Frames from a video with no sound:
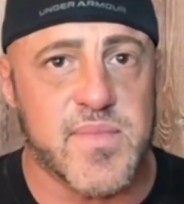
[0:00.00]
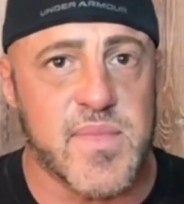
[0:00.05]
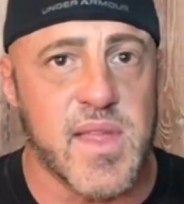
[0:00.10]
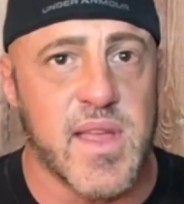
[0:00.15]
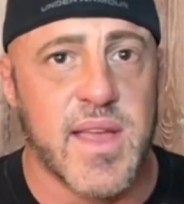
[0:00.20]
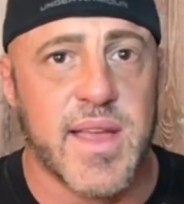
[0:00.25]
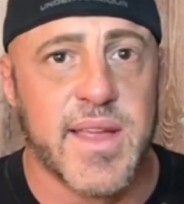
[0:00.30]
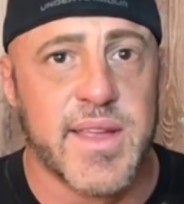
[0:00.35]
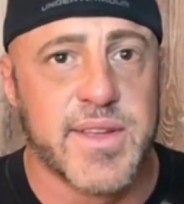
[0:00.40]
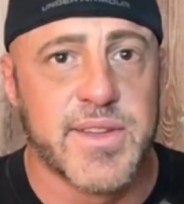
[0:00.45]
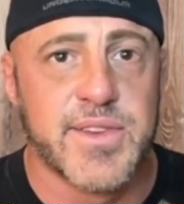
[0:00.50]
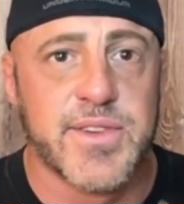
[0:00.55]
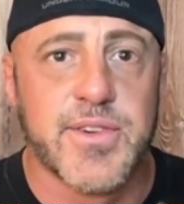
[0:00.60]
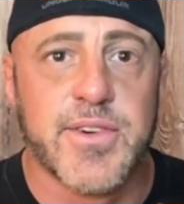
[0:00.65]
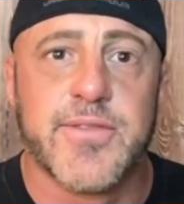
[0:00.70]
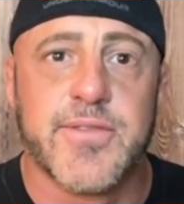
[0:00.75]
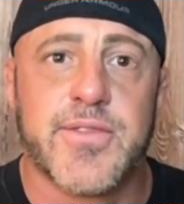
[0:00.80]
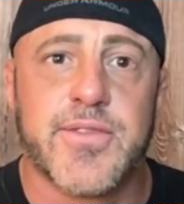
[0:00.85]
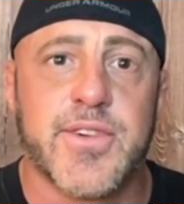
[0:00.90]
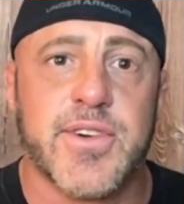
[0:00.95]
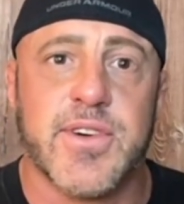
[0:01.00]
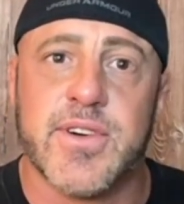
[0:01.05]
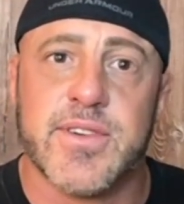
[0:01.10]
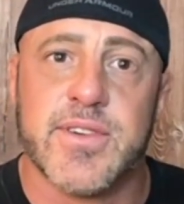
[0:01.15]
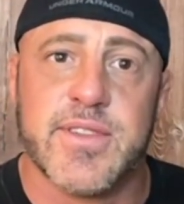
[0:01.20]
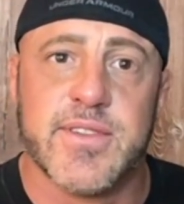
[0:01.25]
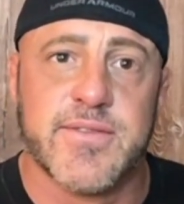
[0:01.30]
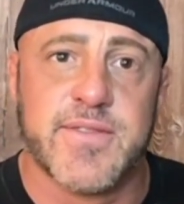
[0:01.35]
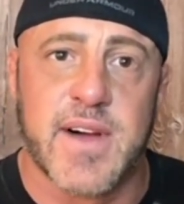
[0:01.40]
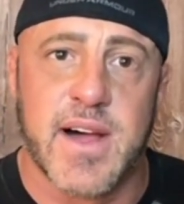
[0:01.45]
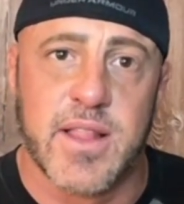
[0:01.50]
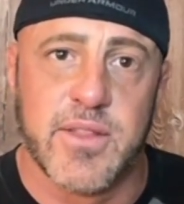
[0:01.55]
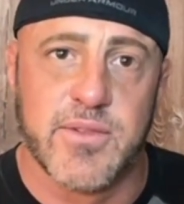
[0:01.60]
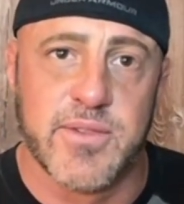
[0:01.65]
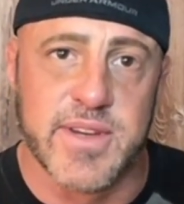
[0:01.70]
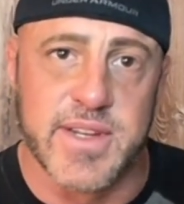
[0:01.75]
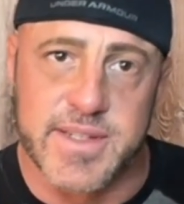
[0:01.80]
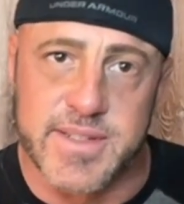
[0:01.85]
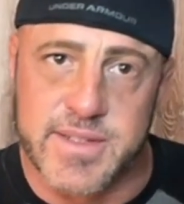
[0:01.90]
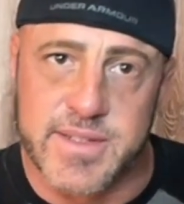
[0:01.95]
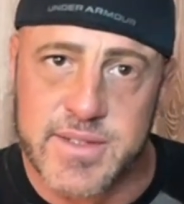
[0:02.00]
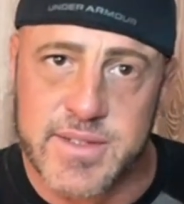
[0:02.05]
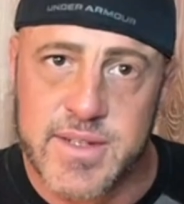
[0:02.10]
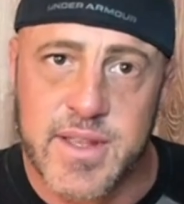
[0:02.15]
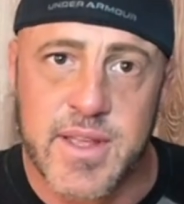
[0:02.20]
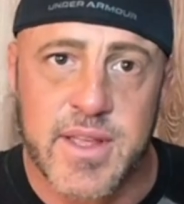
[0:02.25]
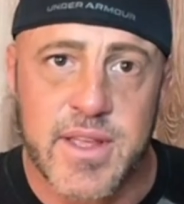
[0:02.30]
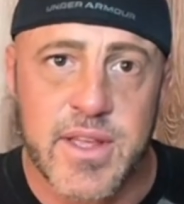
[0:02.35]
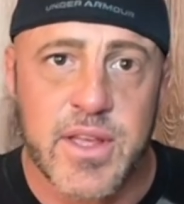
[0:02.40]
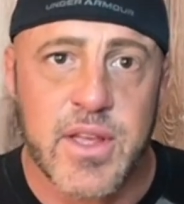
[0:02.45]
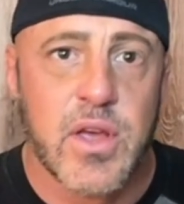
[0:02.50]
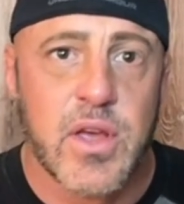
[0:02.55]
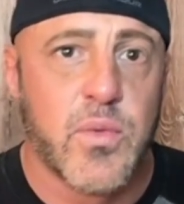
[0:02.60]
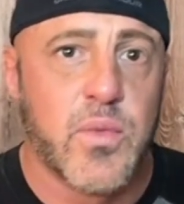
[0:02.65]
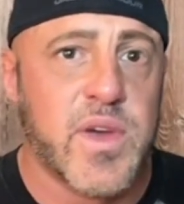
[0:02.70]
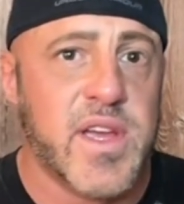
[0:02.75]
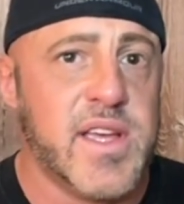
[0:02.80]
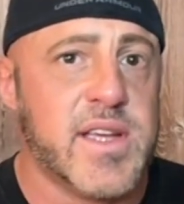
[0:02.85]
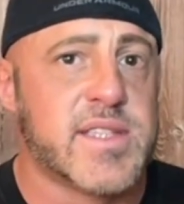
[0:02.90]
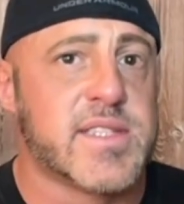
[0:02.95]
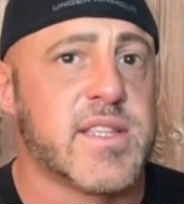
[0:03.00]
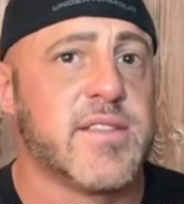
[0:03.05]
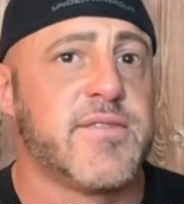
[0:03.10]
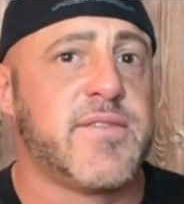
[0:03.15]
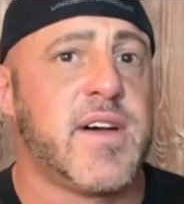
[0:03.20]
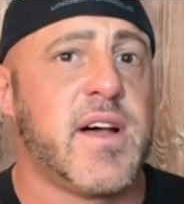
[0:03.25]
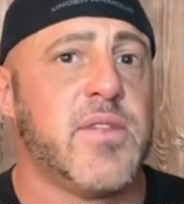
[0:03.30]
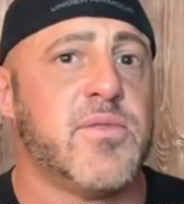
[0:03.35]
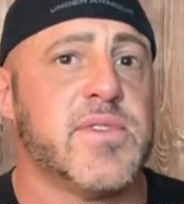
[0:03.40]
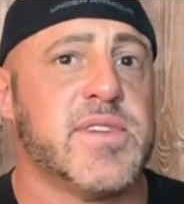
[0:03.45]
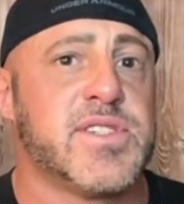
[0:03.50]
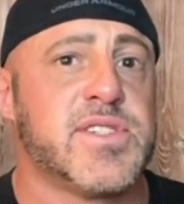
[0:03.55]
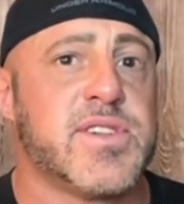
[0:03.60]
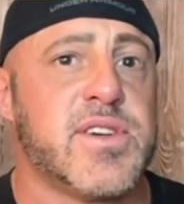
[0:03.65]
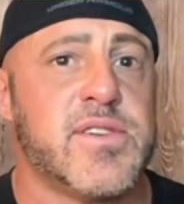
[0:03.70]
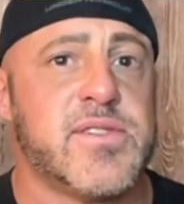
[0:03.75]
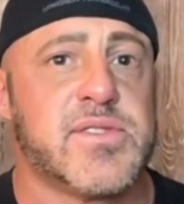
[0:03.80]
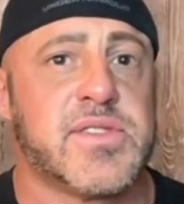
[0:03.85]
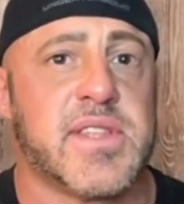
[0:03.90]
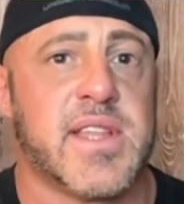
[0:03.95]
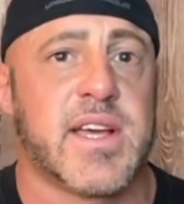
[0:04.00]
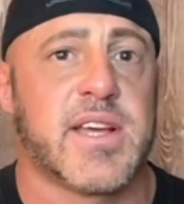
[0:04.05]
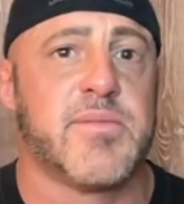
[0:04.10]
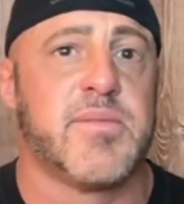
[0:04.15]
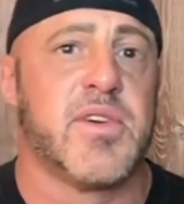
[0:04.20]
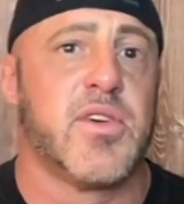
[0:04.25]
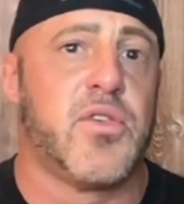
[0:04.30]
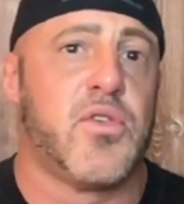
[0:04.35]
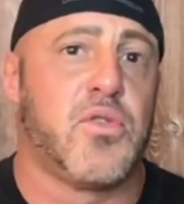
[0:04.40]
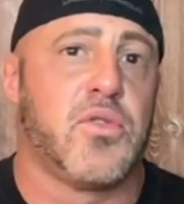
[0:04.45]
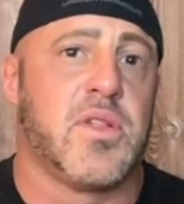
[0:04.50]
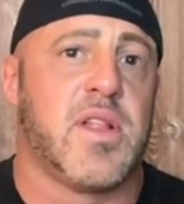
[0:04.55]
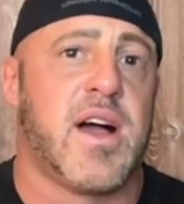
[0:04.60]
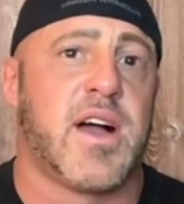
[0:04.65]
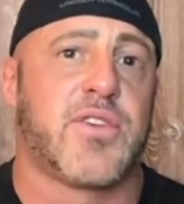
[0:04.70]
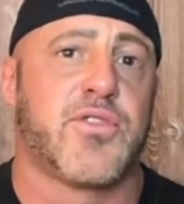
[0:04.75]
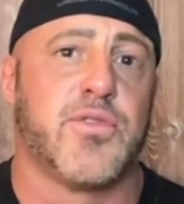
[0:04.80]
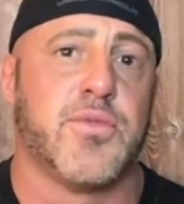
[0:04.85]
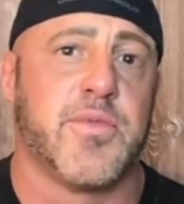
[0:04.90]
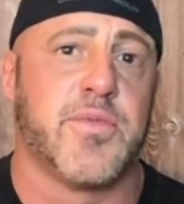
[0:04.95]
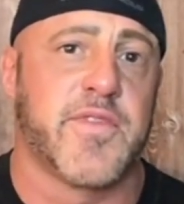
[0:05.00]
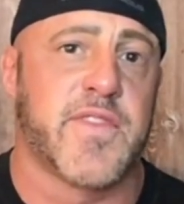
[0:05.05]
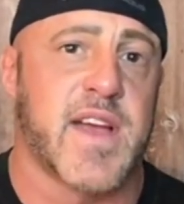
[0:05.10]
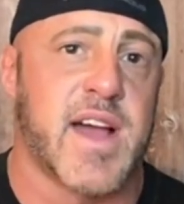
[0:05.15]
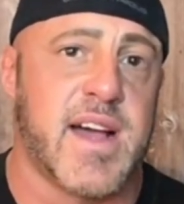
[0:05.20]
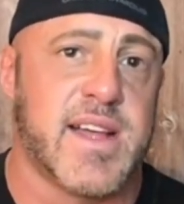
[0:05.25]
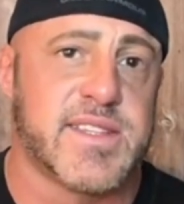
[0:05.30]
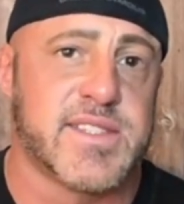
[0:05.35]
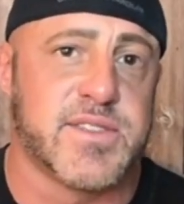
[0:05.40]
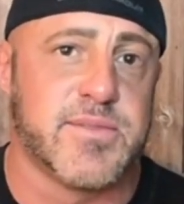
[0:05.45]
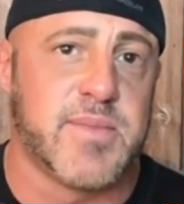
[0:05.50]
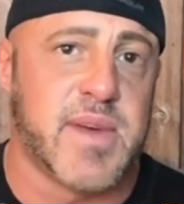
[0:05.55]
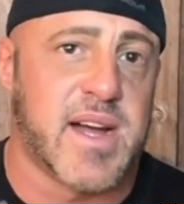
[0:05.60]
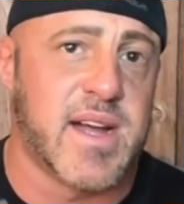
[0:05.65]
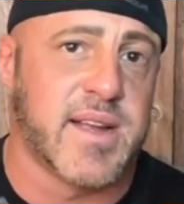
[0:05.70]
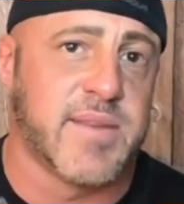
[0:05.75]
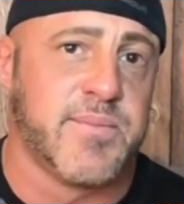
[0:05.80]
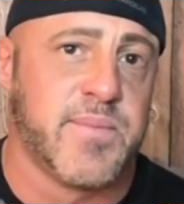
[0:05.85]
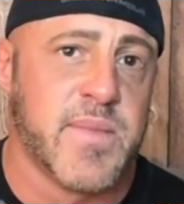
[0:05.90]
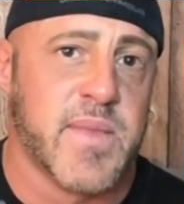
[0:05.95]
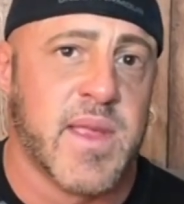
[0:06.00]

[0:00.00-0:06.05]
And you do them for the following weeks and the following shows. And that could be a whole locker room of guys. So by,